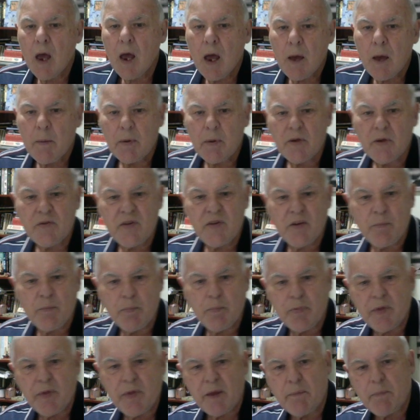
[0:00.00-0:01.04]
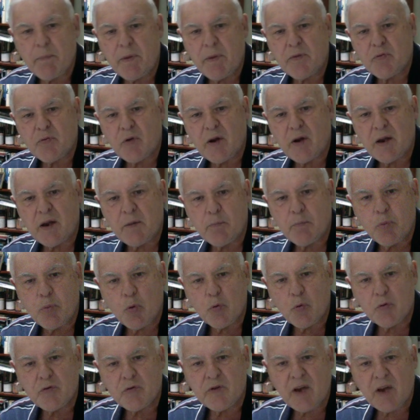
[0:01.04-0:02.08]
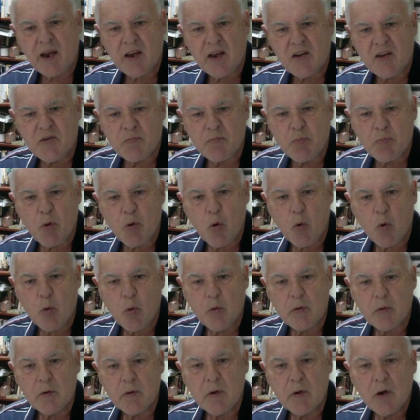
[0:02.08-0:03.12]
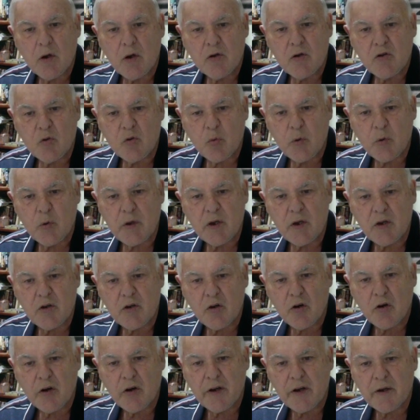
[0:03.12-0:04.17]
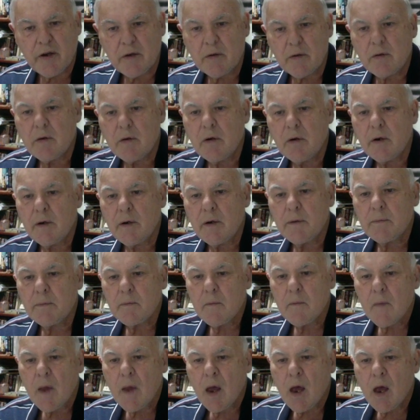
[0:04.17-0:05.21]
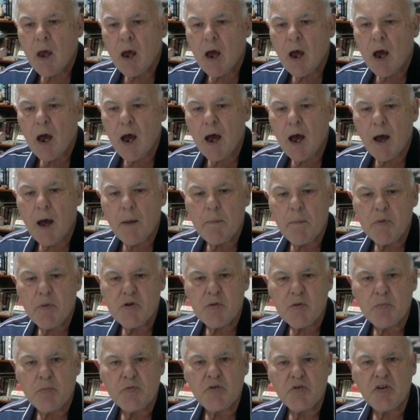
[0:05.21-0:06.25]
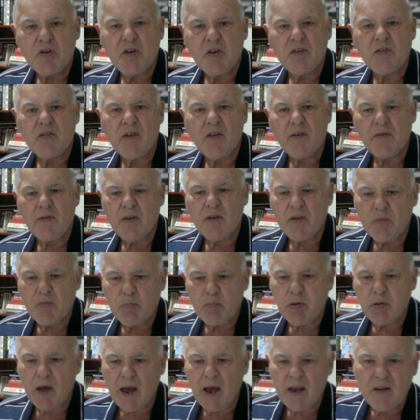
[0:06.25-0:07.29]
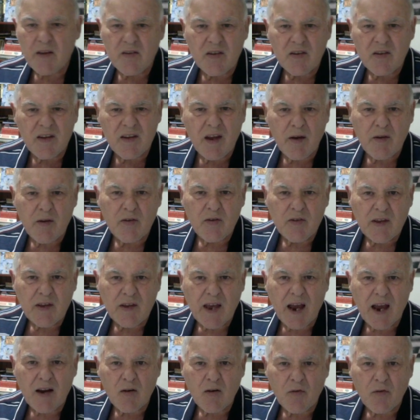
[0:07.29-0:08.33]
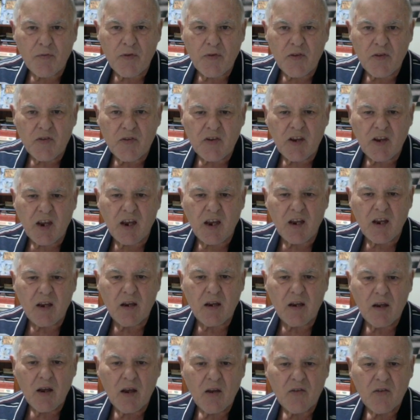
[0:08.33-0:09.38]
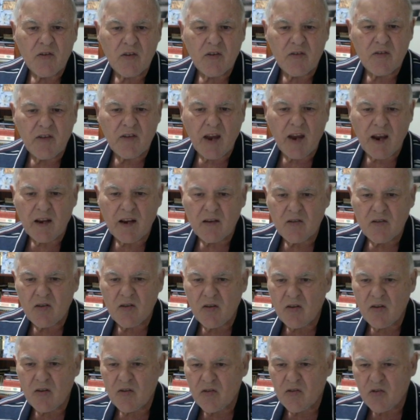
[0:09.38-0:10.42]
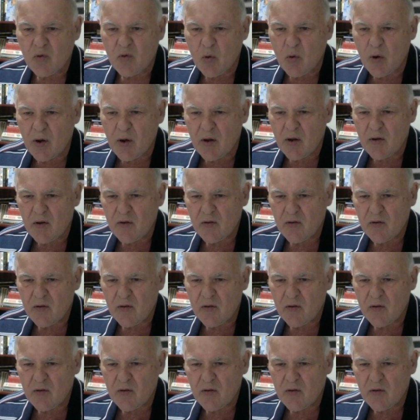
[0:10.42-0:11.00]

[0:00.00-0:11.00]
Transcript: Because he'd then be threatening pawn takes pawn to win the knight. Right? Bishop g7 is played. So now he's cut off his king's attack to the squares.